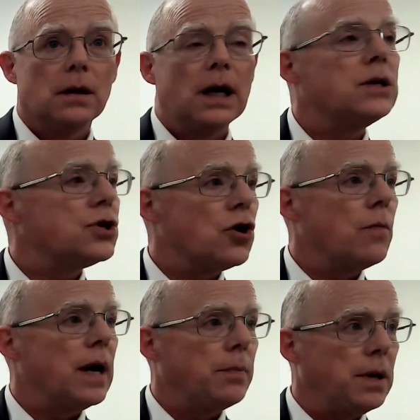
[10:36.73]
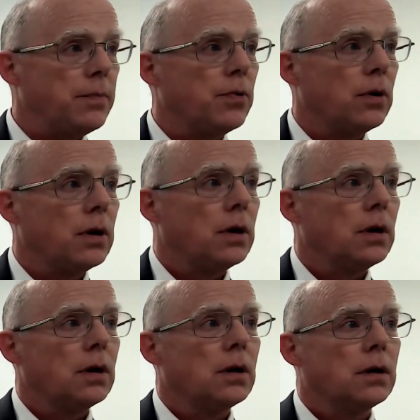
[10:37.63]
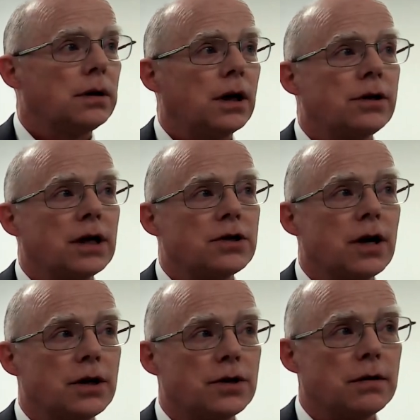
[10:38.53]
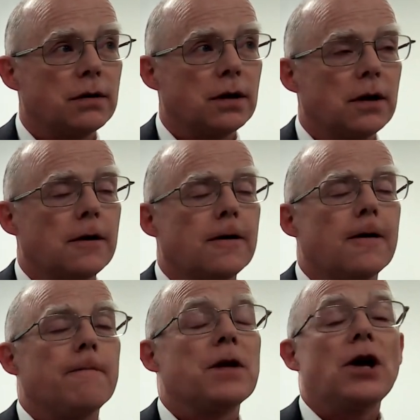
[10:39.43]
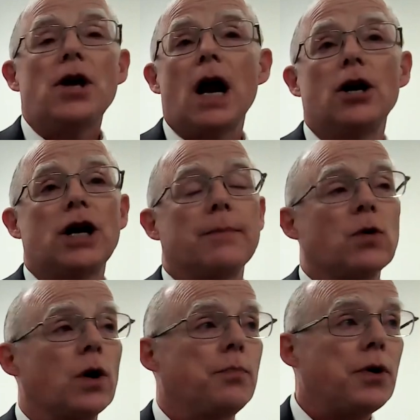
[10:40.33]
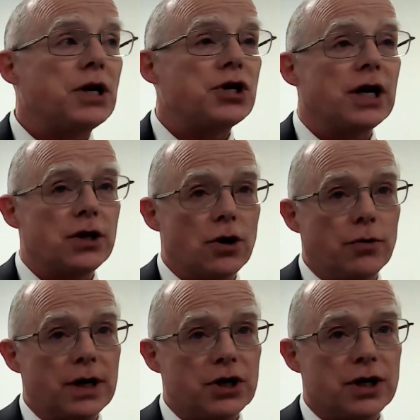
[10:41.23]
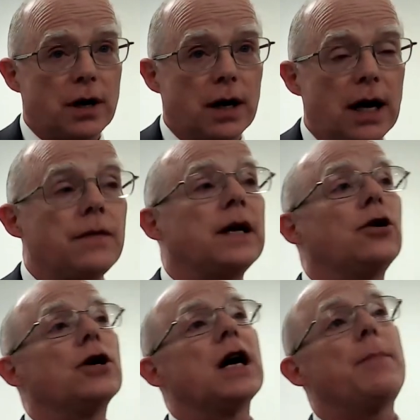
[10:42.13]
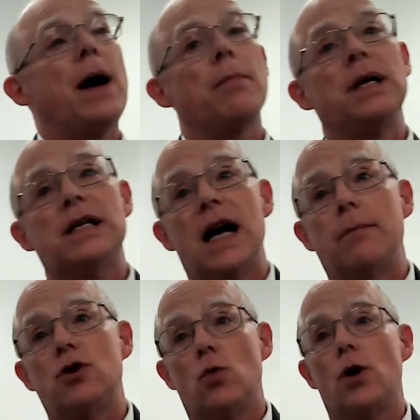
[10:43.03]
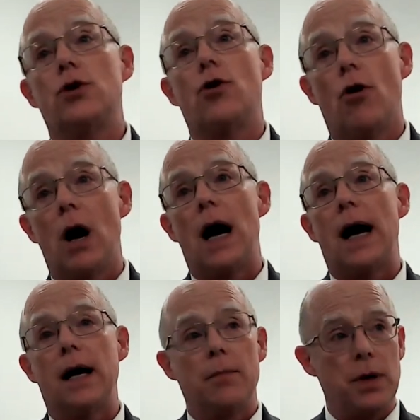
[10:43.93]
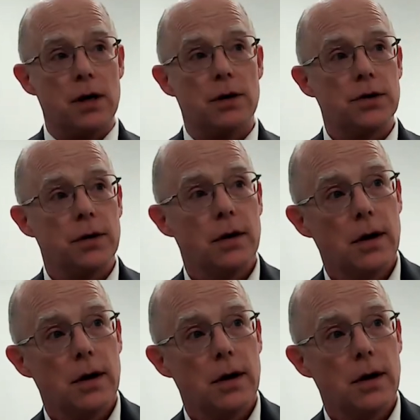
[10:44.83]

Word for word: and show my people their transgression. You ought to look up the word preaching in the old dictionary and then look up how many times the word cry appears.